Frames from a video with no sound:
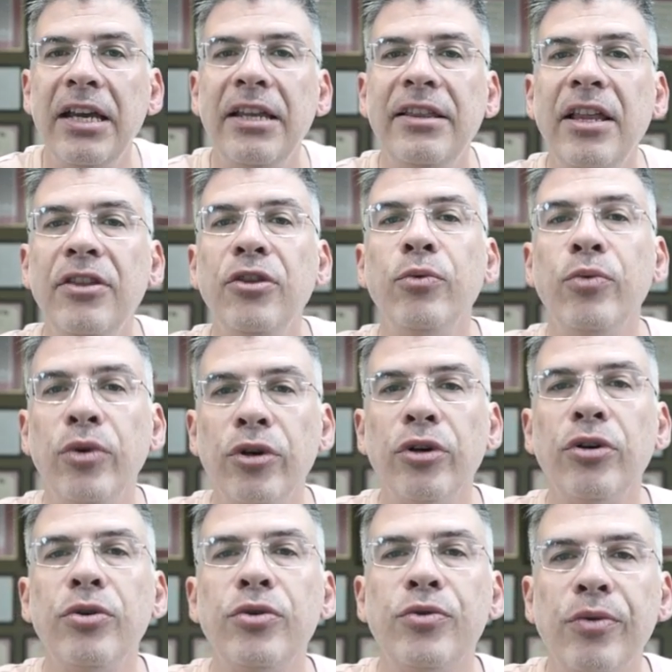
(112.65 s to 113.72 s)
than the router
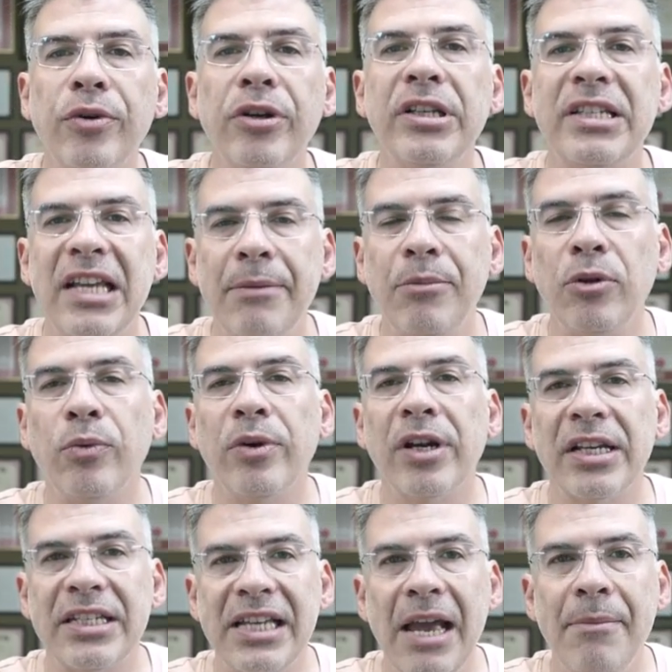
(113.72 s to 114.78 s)
whose routing table we're
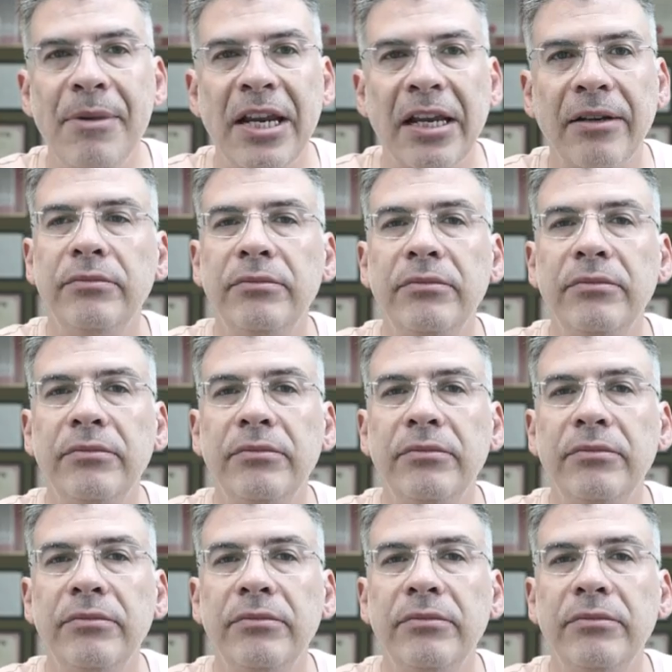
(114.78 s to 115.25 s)
examining.